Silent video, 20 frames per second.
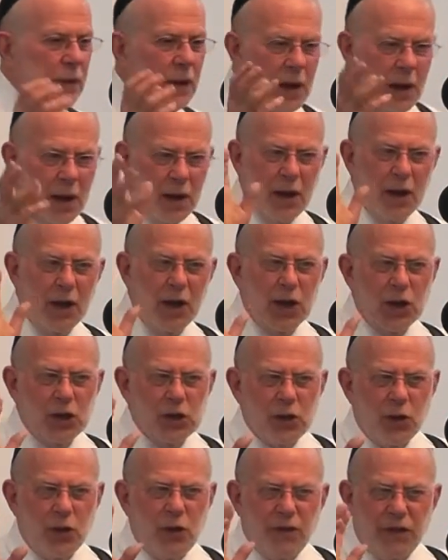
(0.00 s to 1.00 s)
Oh,
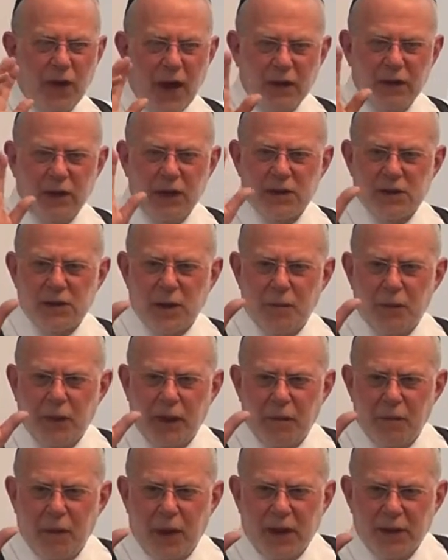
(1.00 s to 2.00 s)
so he found out
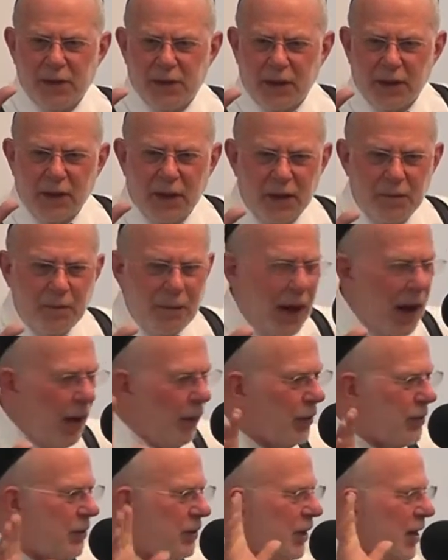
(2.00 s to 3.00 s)
something amazing in
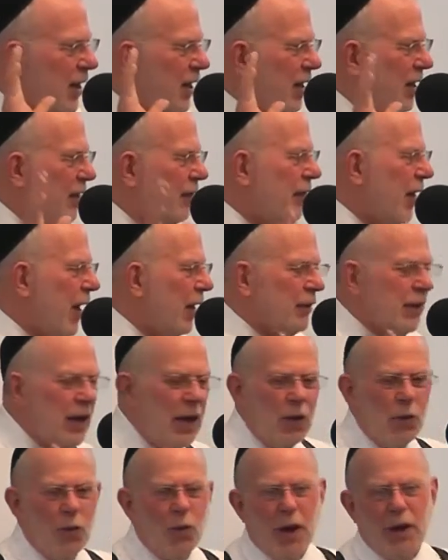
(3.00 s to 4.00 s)
Paris. He found
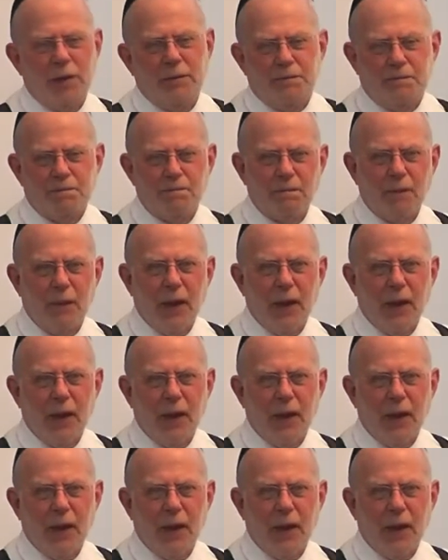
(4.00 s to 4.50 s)
out what?